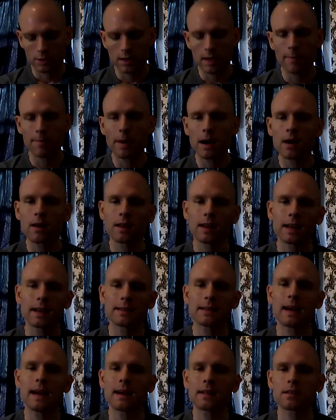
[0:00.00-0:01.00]
which they
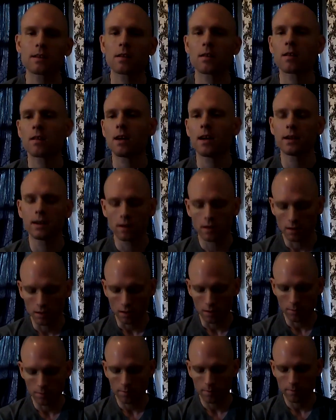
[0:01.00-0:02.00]
barely attacked her on
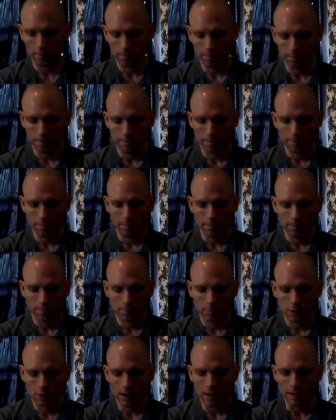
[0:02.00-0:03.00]
her
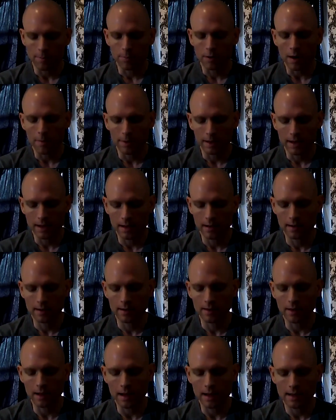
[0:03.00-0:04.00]
straight up
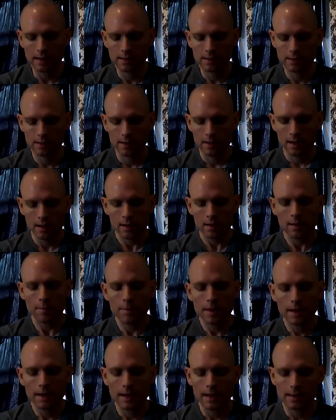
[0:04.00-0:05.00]
propaganda and lies.
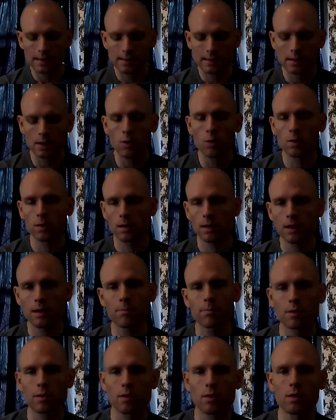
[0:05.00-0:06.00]
The media is so
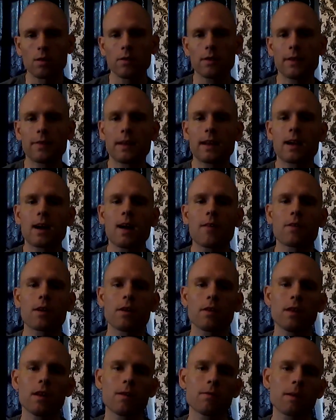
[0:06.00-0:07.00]
liberal that they
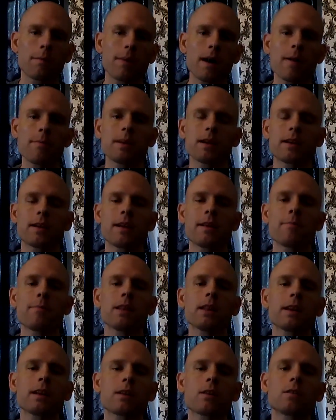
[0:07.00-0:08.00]
cover the
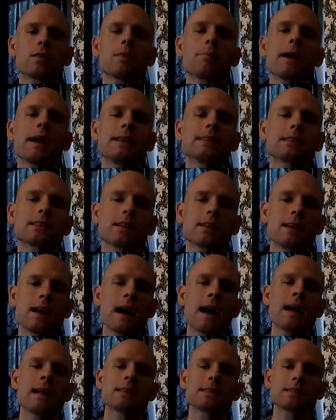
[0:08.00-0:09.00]
Republican political debates
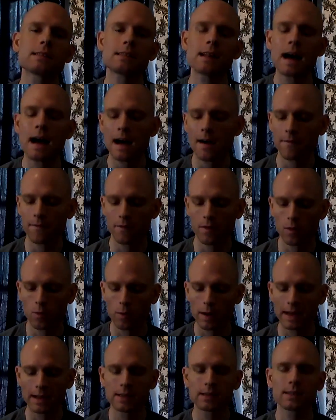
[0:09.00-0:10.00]
nonstop
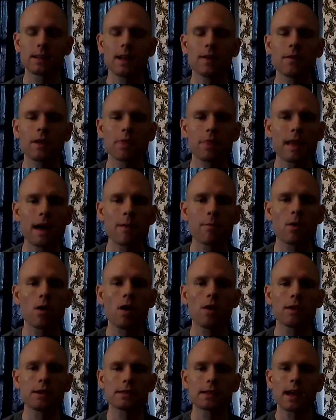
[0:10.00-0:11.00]
for weeks, giving
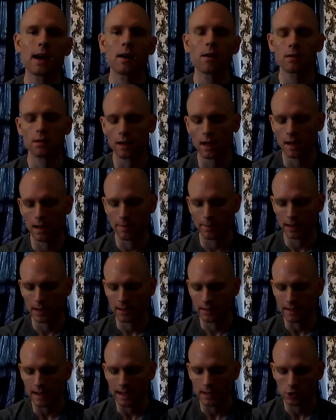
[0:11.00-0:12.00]
them all this
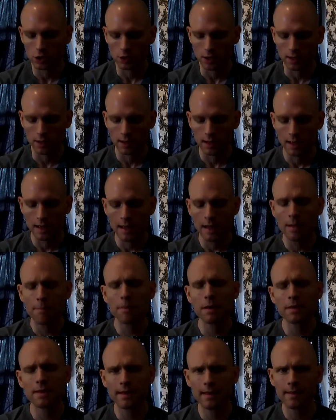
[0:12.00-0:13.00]
airtime and attention,
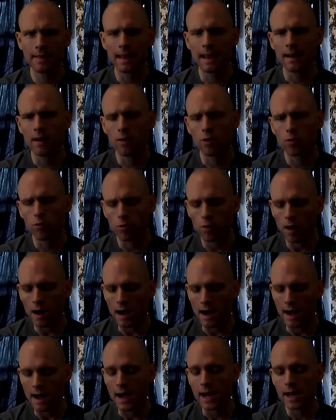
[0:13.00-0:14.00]
but then they
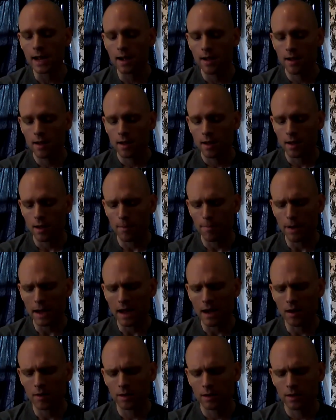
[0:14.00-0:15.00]
cry
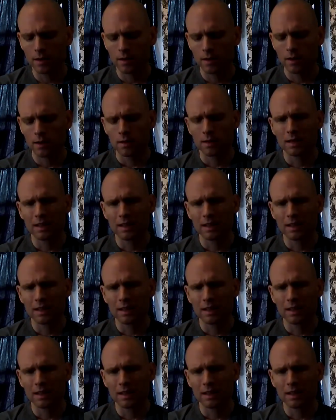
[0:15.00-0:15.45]
about